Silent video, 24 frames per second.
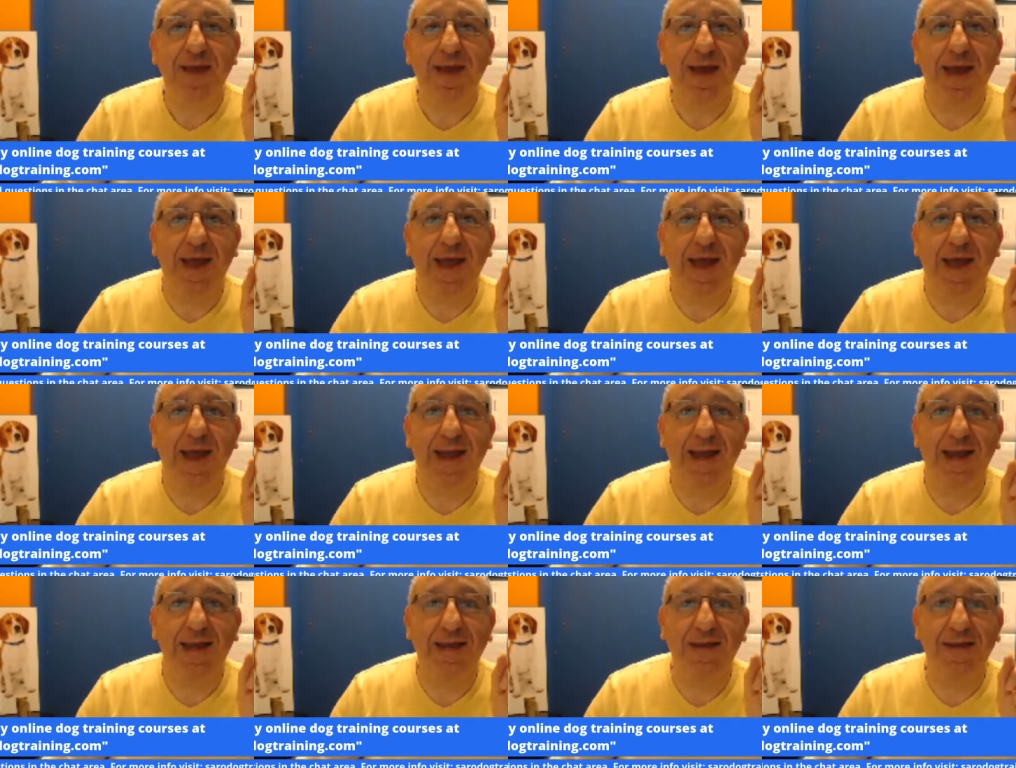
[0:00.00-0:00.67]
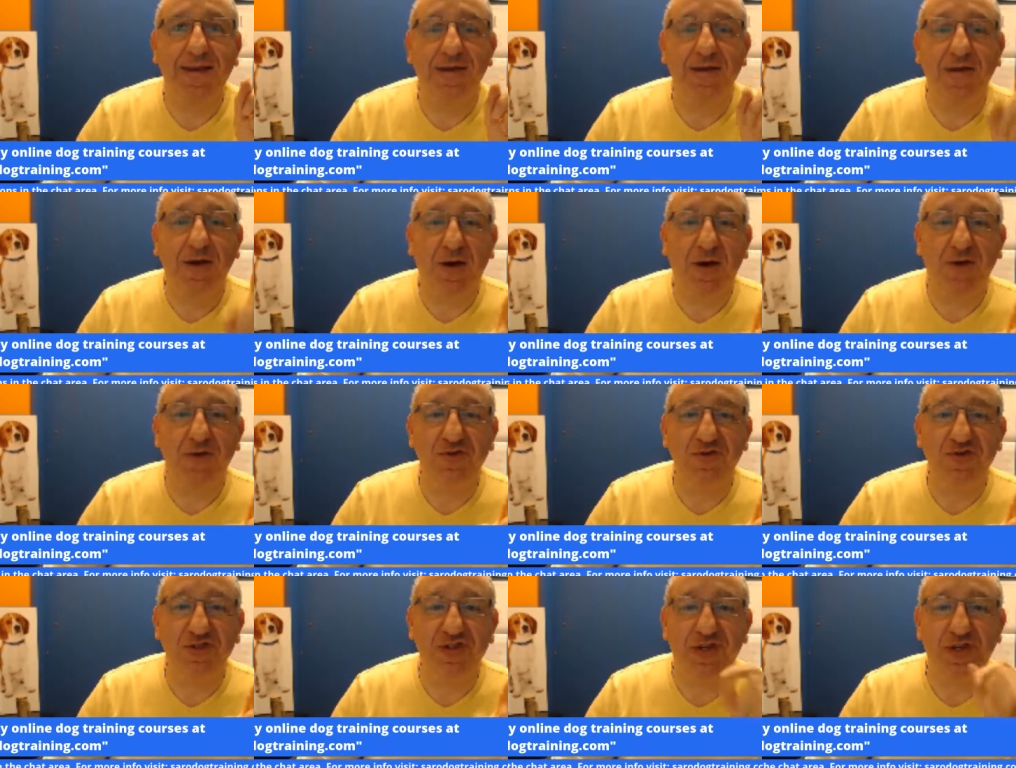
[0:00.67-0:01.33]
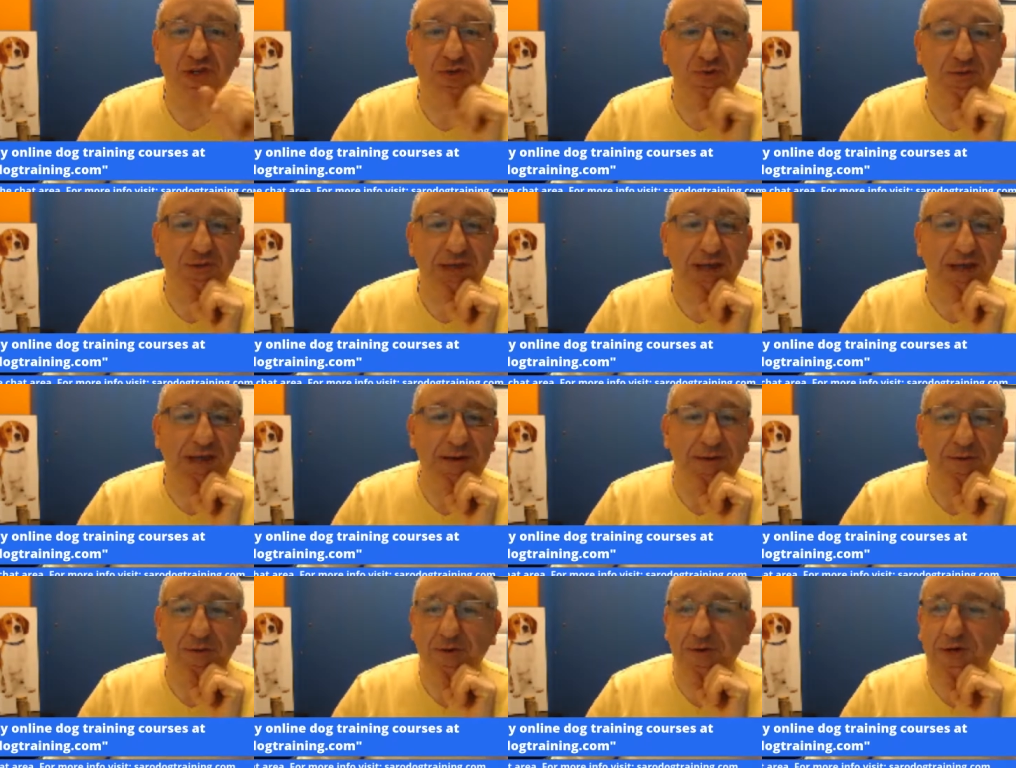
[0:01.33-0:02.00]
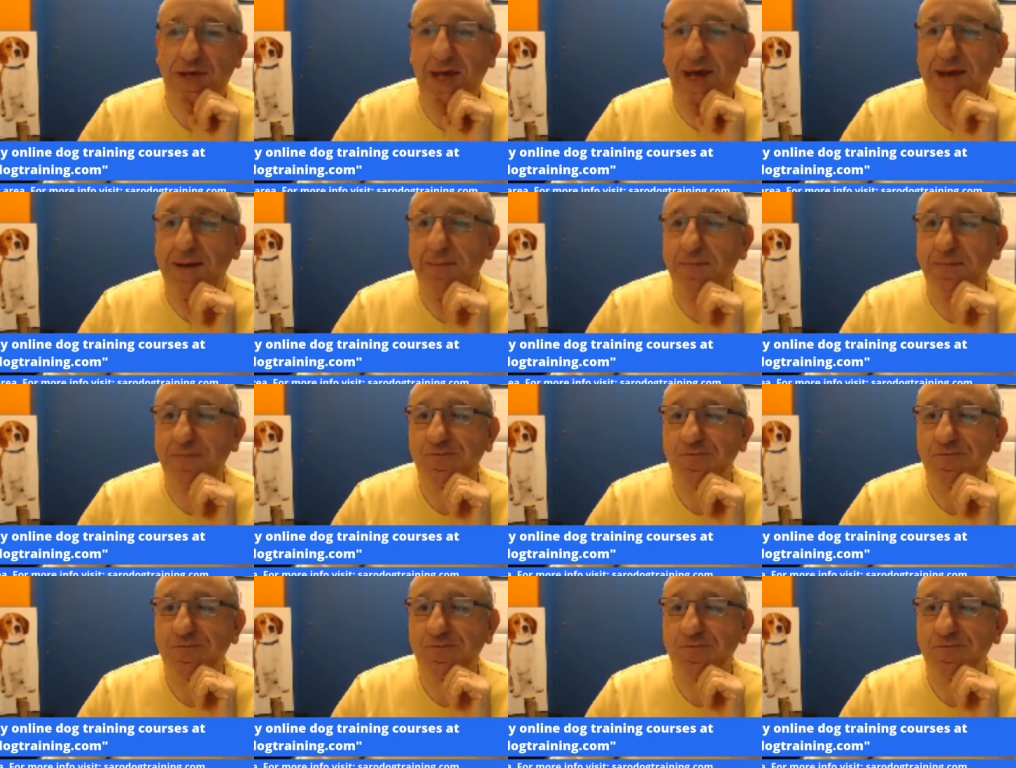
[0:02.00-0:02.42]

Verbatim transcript: And I'll see you then. Okay.